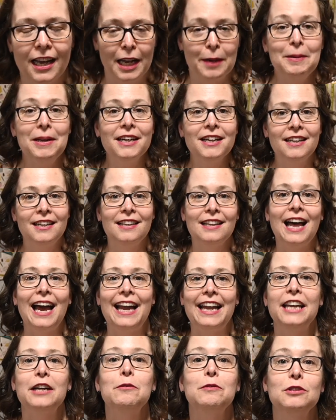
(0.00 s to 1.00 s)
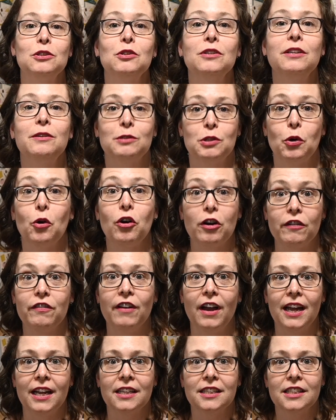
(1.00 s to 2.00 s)
I'm not gonna lie, it was
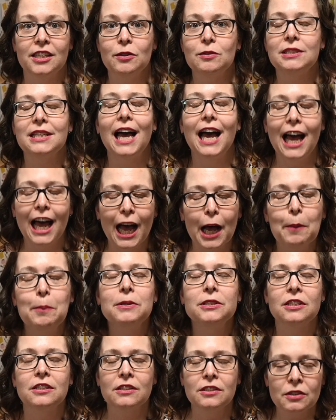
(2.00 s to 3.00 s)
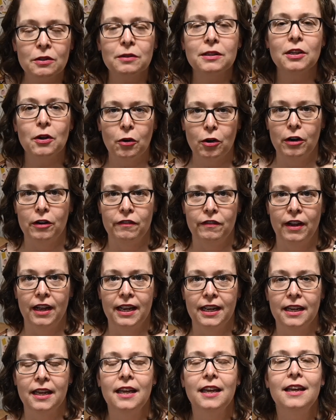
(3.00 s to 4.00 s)
horrifying. It was absolutely horrifying.